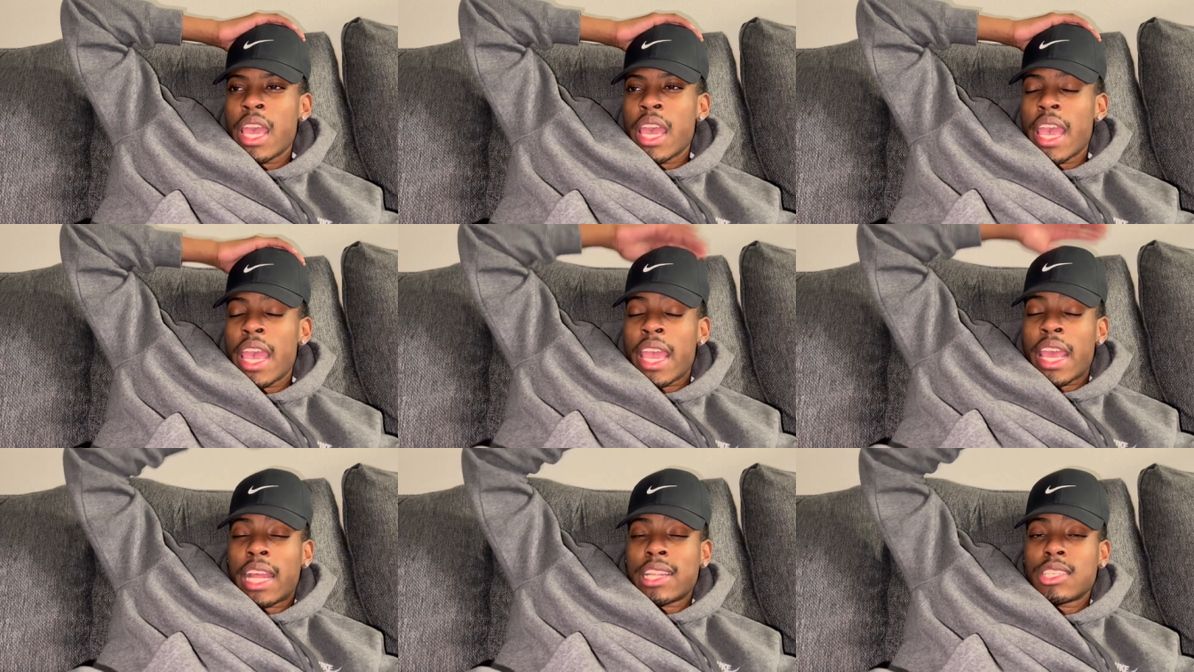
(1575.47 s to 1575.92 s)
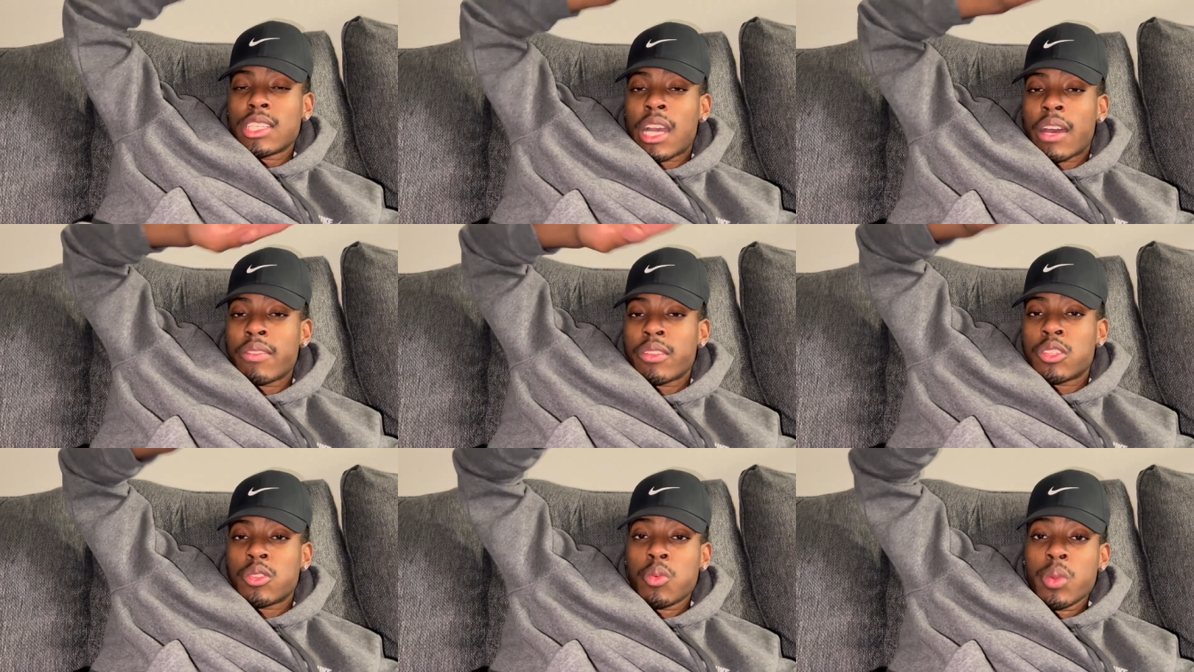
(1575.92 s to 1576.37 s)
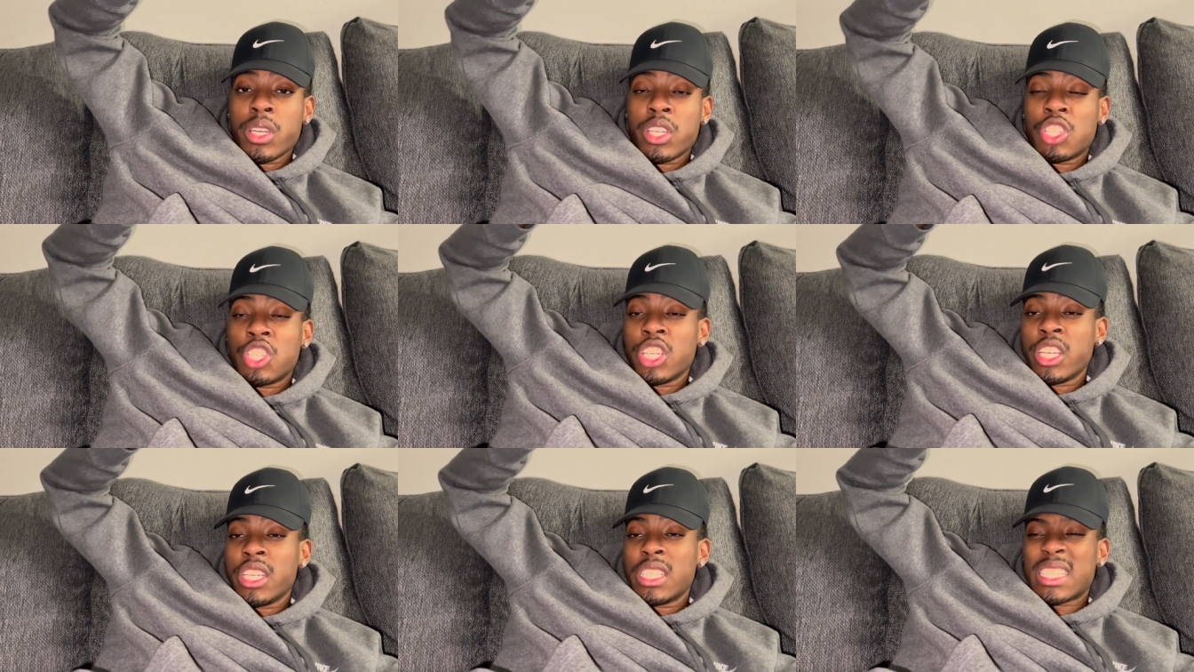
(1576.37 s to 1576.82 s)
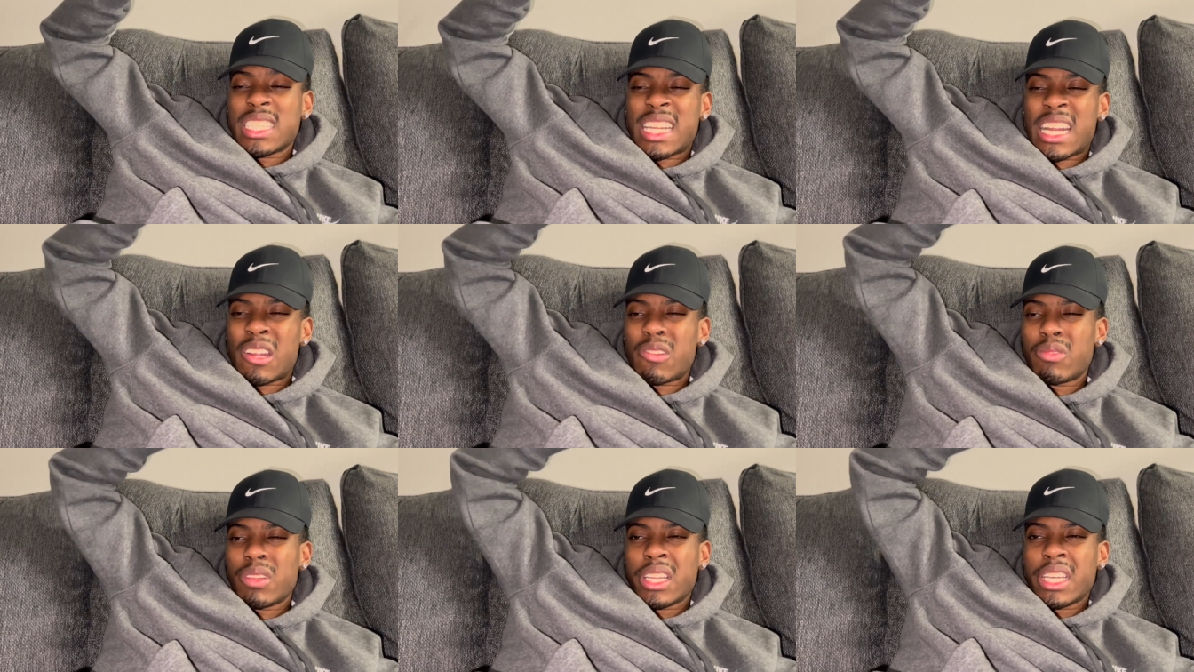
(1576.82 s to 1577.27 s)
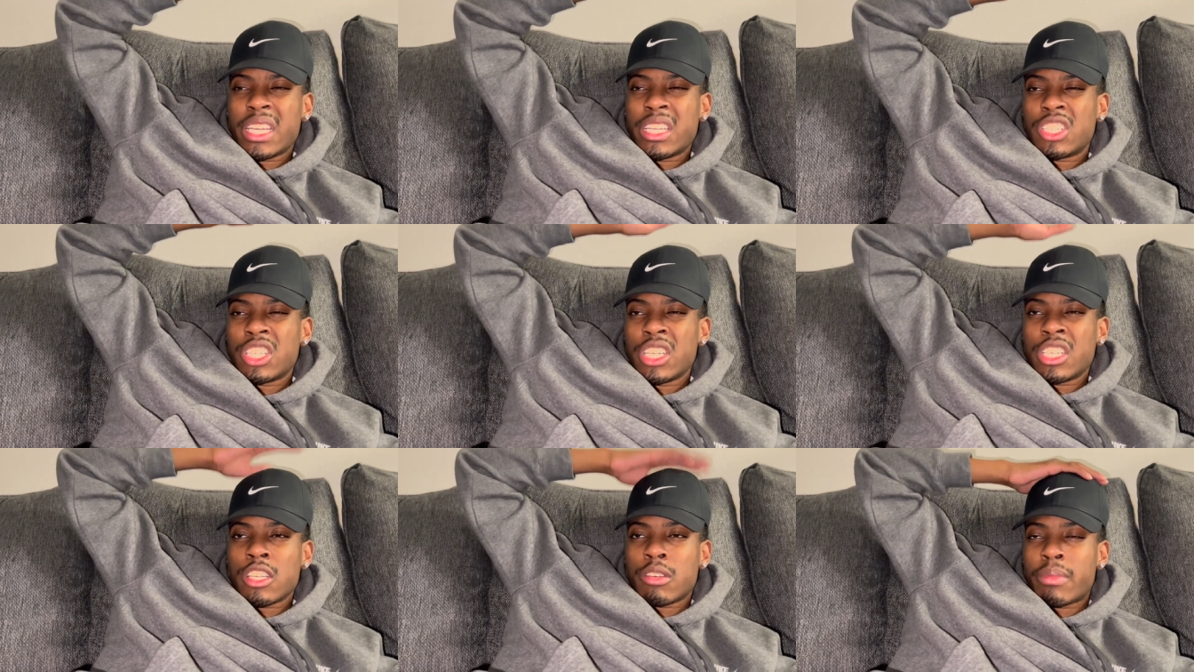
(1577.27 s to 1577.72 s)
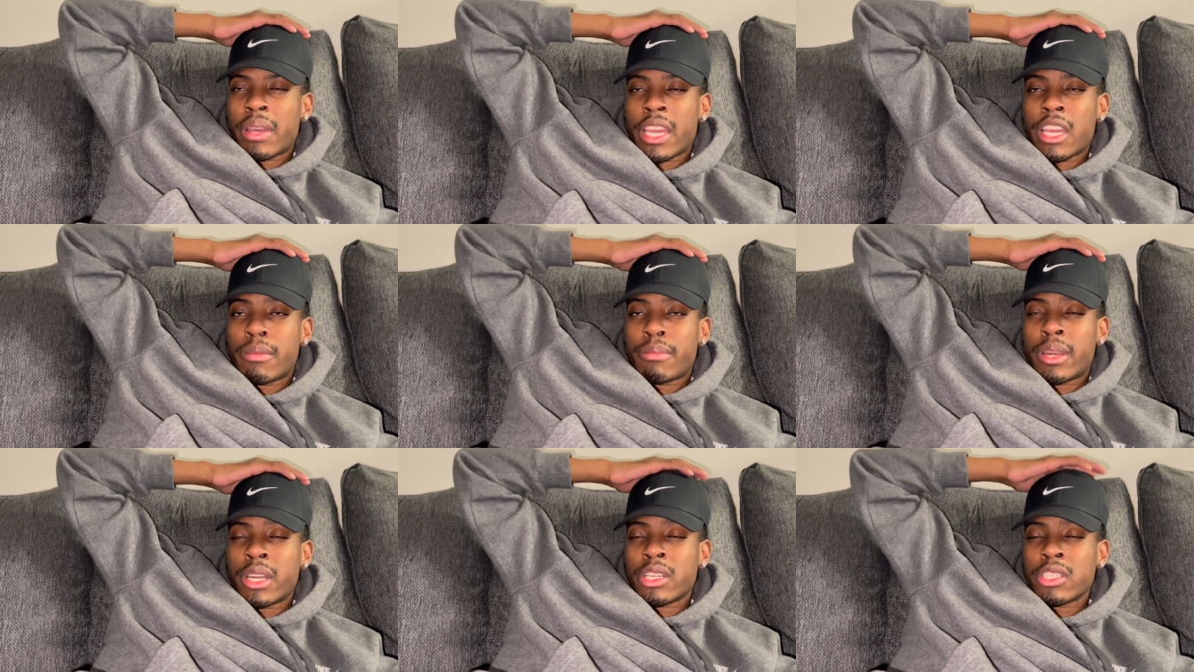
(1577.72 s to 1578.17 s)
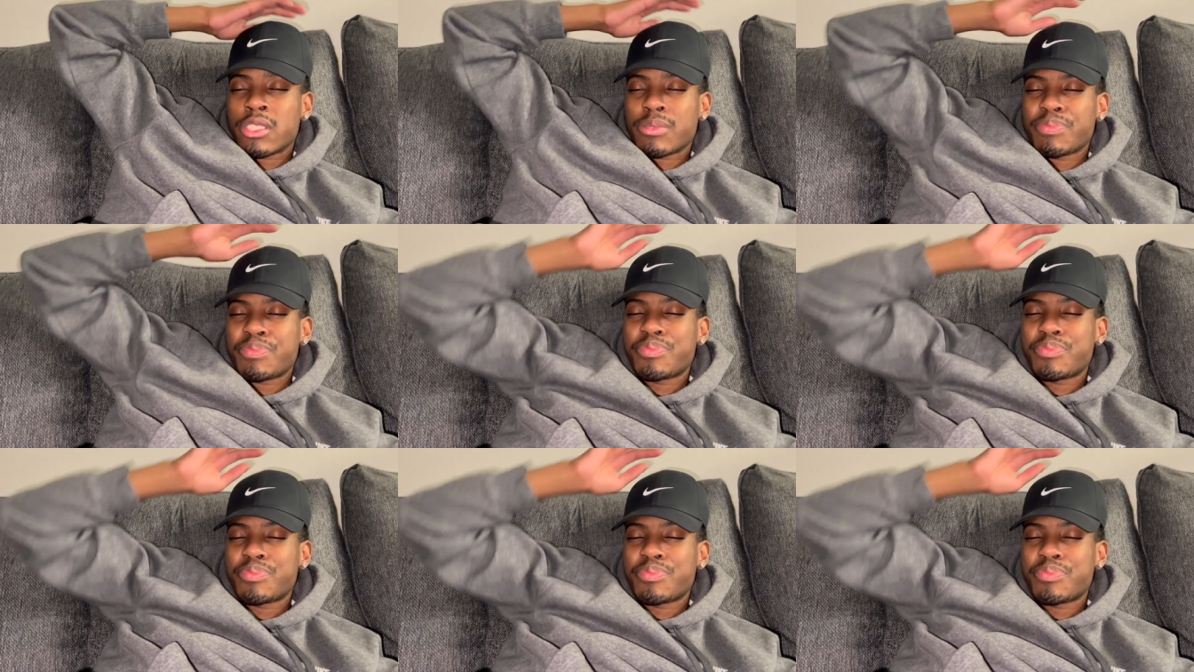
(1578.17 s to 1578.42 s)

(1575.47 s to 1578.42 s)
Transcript: and I took off the Swiss cheese, and I don't really eat cheese on my hamburgers